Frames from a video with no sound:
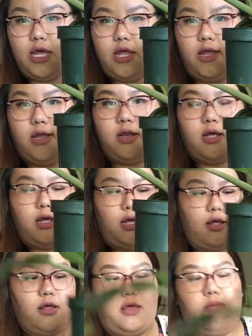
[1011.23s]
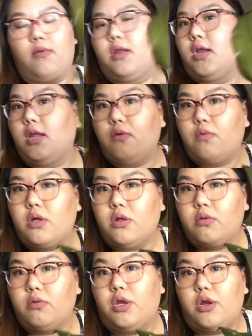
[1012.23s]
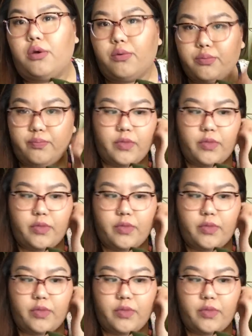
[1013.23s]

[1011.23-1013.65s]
and humidity will, you know,